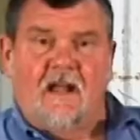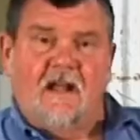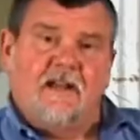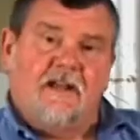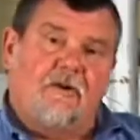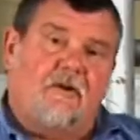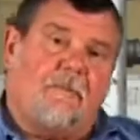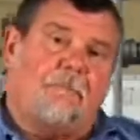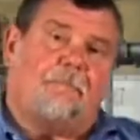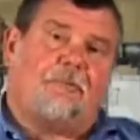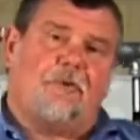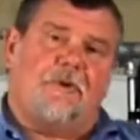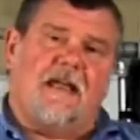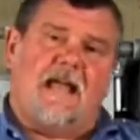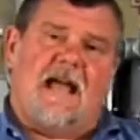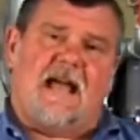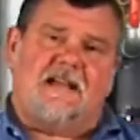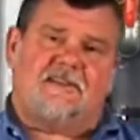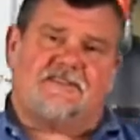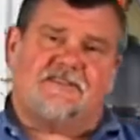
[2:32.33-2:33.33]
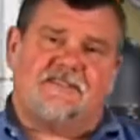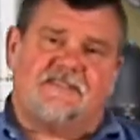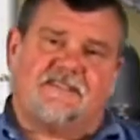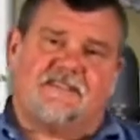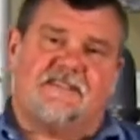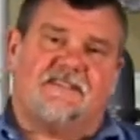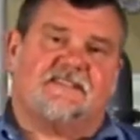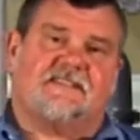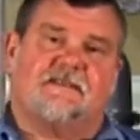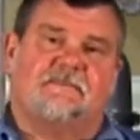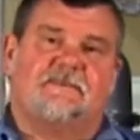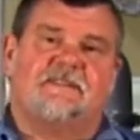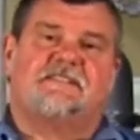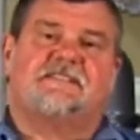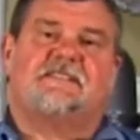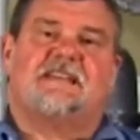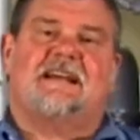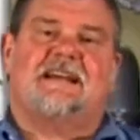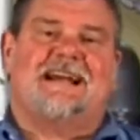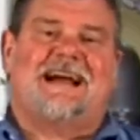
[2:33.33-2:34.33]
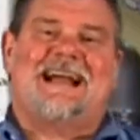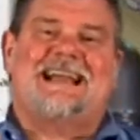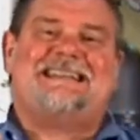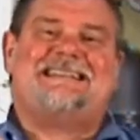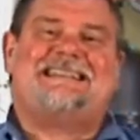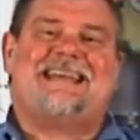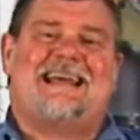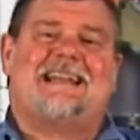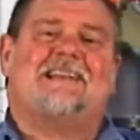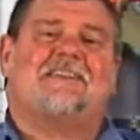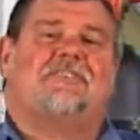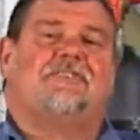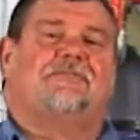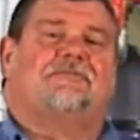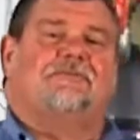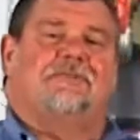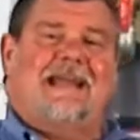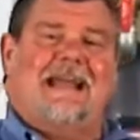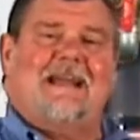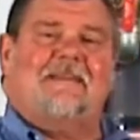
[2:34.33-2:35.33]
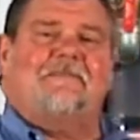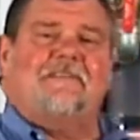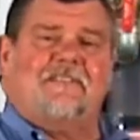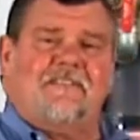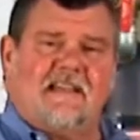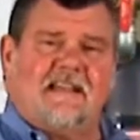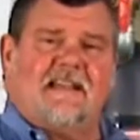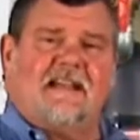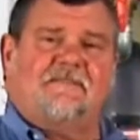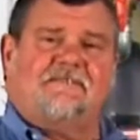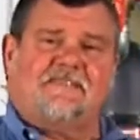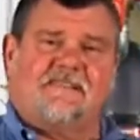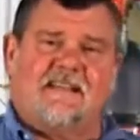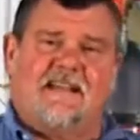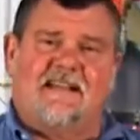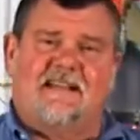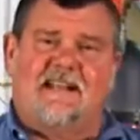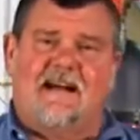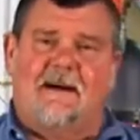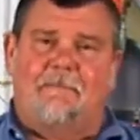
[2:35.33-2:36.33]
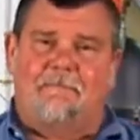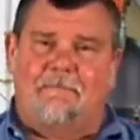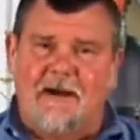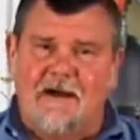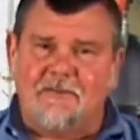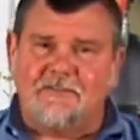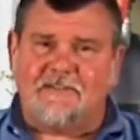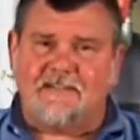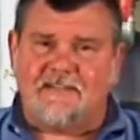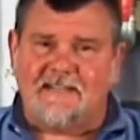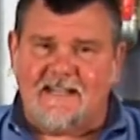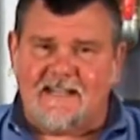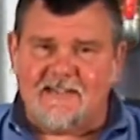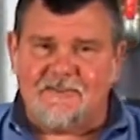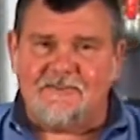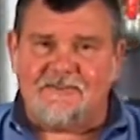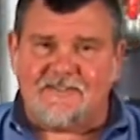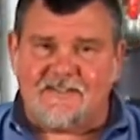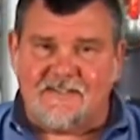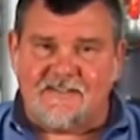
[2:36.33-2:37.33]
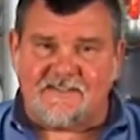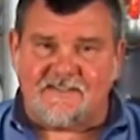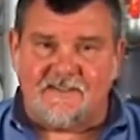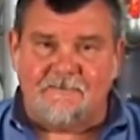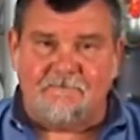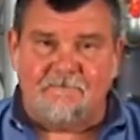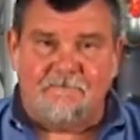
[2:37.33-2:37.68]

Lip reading: Now, a pre-action system is identical to everything I've said about the deluge system,